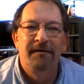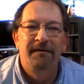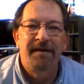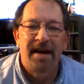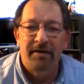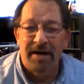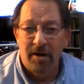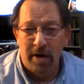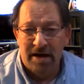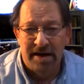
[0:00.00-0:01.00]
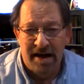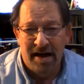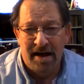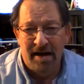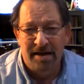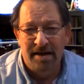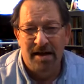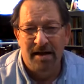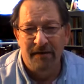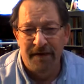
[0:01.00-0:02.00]
very quickly on,
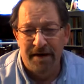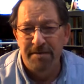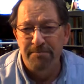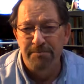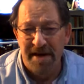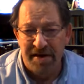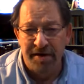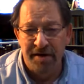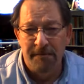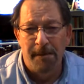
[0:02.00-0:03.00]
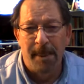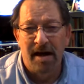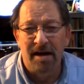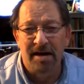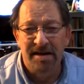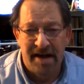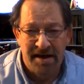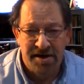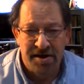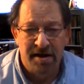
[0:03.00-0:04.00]
a very bitter
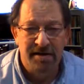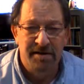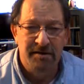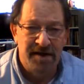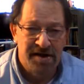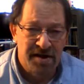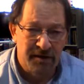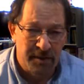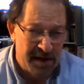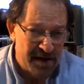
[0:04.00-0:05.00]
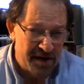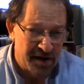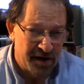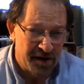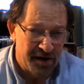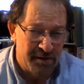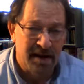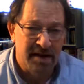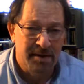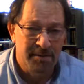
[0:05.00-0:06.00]
contention, a division of opinion occurred
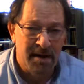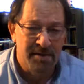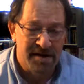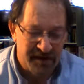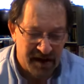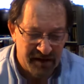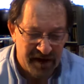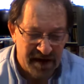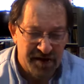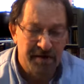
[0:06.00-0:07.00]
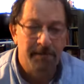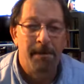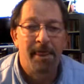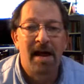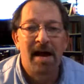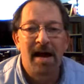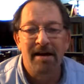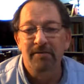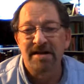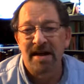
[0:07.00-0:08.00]
among the members of the convention. And
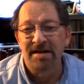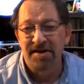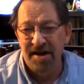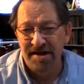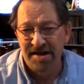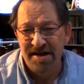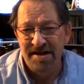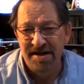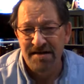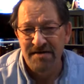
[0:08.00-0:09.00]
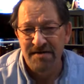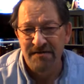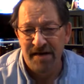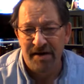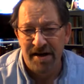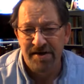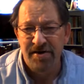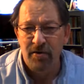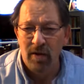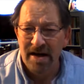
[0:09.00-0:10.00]
it was on just this very
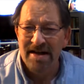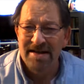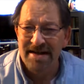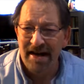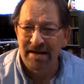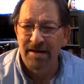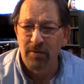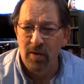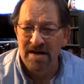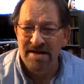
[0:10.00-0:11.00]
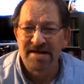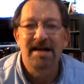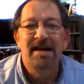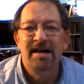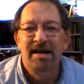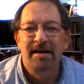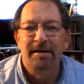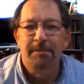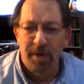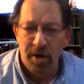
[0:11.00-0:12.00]
issue. What exactly was the
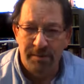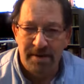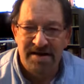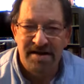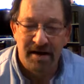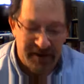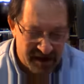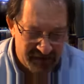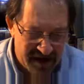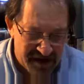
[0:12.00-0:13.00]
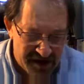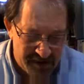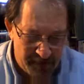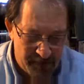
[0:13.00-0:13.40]
purpose of the convention?